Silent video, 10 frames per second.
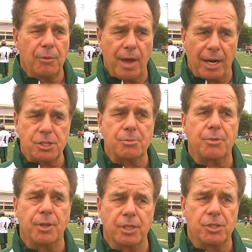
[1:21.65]
We've added some
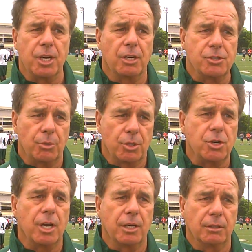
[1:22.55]
things there, so we're
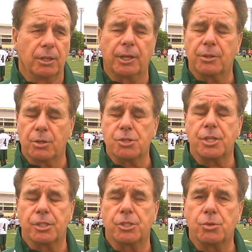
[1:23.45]
trying to look at those
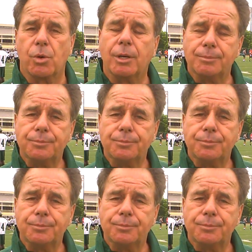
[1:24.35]
things as well.